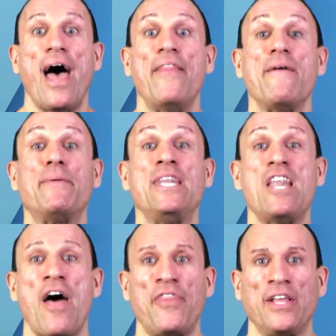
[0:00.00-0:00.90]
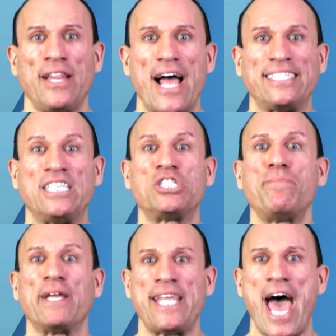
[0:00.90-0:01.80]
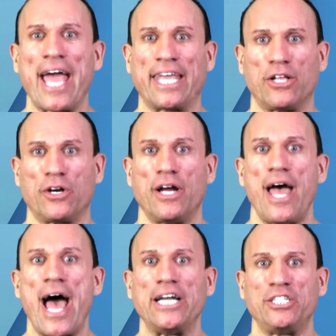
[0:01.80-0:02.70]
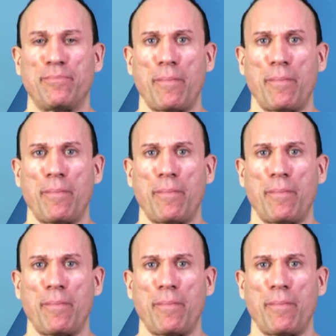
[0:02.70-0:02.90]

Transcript: and they've been nothing less than spectacular as she